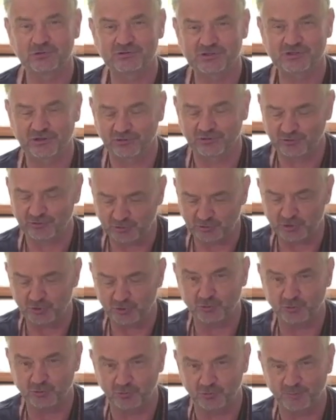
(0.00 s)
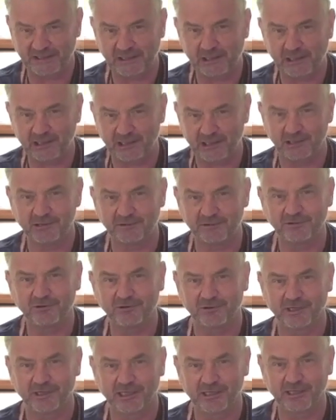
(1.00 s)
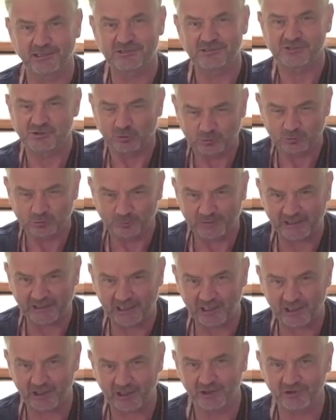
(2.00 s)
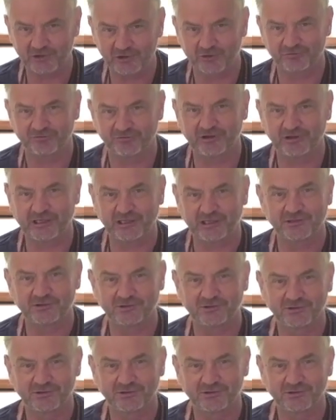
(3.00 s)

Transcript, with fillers: So you will be in your hands, you will be in your feet,